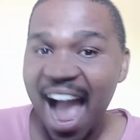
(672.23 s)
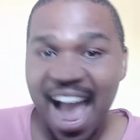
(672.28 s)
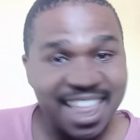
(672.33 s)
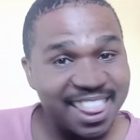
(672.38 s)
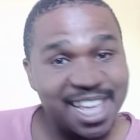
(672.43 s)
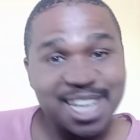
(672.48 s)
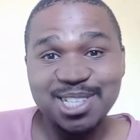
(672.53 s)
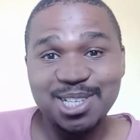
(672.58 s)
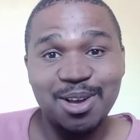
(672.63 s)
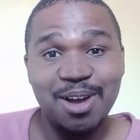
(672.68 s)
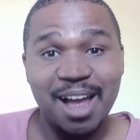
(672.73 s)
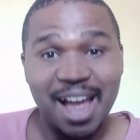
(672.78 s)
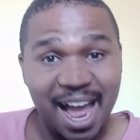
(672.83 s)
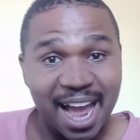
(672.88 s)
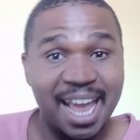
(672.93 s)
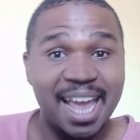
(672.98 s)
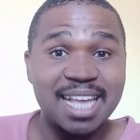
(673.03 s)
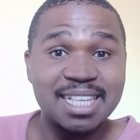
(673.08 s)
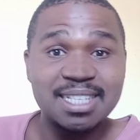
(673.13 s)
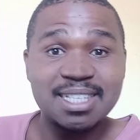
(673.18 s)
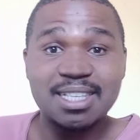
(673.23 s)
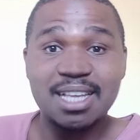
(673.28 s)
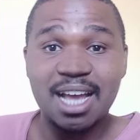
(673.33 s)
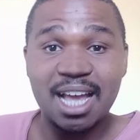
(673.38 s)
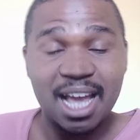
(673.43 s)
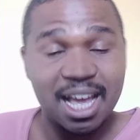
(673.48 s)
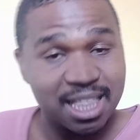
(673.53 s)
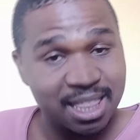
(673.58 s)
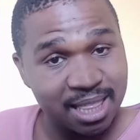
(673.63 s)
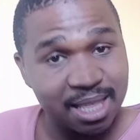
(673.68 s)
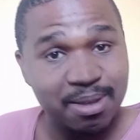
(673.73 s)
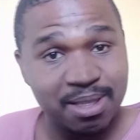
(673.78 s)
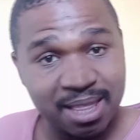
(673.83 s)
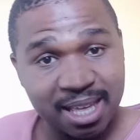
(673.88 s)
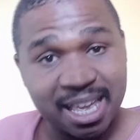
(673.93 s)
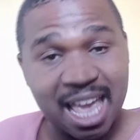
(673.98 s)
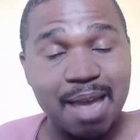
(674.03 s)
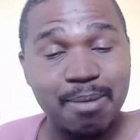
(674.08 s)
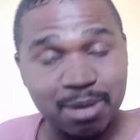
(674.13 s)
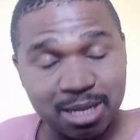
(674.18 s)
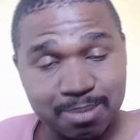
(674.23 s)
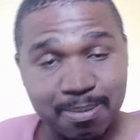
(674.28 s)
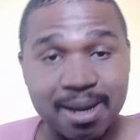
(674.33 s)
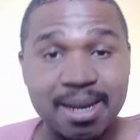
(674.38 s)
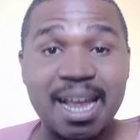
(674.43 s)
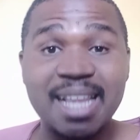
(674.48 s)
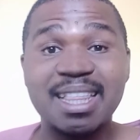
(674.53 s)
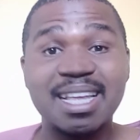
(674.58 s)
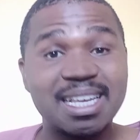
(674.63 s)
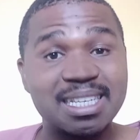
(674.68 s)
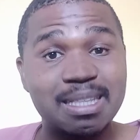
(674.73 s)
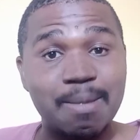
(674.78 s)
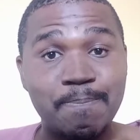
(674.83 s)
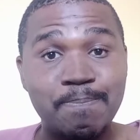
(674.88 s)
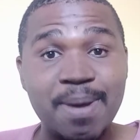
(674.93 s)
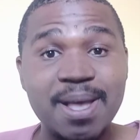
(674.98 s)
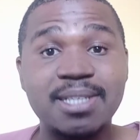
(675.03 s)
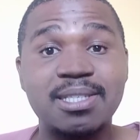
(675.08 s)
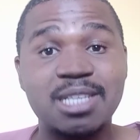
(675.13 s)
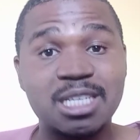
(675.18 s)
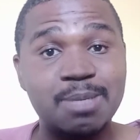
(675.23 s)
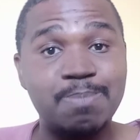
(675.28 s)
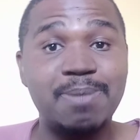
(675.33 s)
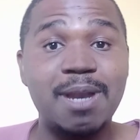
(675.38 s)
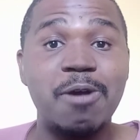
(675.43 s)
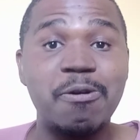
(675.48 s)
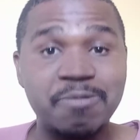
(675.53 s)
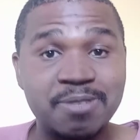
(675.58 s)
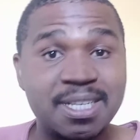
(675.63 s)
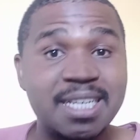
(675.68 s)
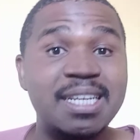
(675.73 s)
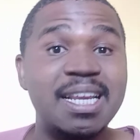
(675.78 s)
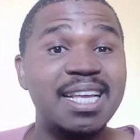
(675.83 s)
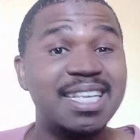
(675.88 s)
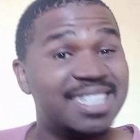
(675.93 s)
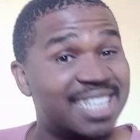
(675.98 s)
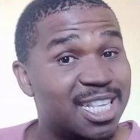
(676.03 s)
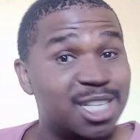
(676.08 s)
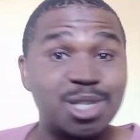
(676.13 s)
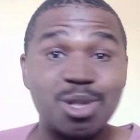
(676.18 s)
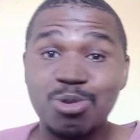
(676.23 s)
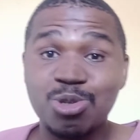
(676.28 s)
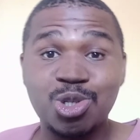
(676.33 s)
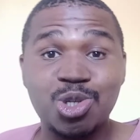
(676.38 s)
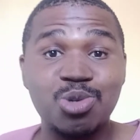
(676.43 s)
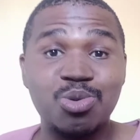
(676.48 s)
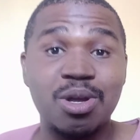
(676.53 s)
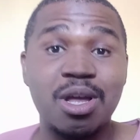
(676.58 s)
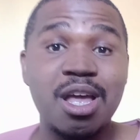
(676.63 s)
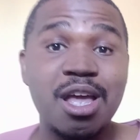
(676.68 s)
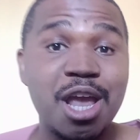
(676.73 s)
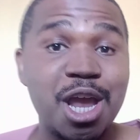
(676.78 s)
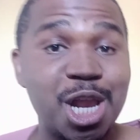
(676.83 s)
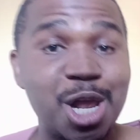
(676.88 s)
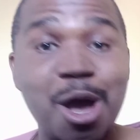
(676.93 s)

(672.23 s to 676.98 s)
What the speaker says: I think so. Against in the game against Monday, I think it's the best display we've seen since those two.